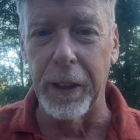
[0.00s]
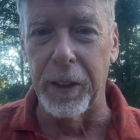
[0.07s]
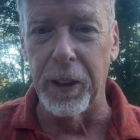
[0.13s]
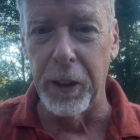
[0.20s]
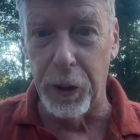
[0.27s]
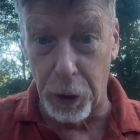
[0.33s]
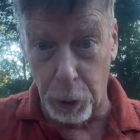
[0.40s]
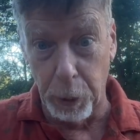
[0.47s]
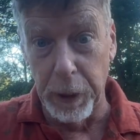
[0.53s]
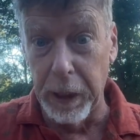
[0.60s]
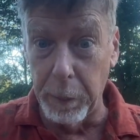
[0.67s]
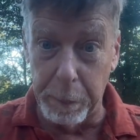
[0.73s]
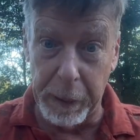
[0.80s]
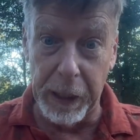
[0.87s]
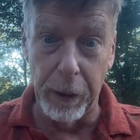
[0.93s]
these
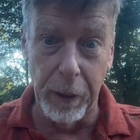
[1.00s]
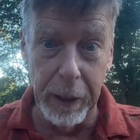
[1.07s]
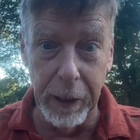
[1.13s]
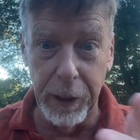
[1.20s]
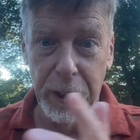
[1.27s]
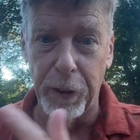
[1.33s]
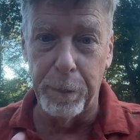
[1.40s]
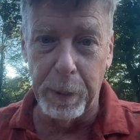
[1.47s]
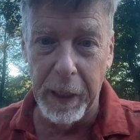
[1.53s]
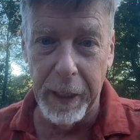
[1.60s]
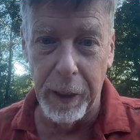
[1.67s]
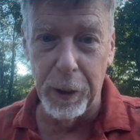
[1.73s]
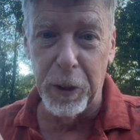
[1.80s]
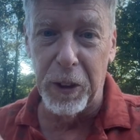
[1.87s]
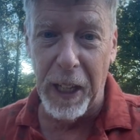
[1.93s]
3 periods of
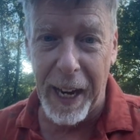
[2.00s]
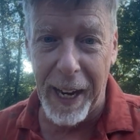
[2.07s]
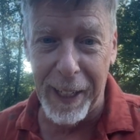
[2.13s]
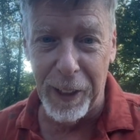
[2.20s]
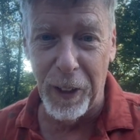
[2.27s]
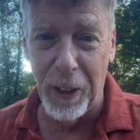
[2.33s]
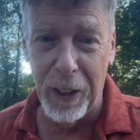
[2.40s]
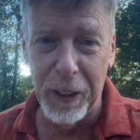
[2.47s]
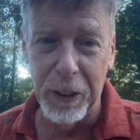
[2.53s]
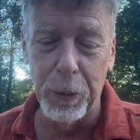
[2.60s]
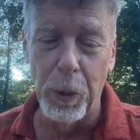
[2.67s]
Plato's dialogues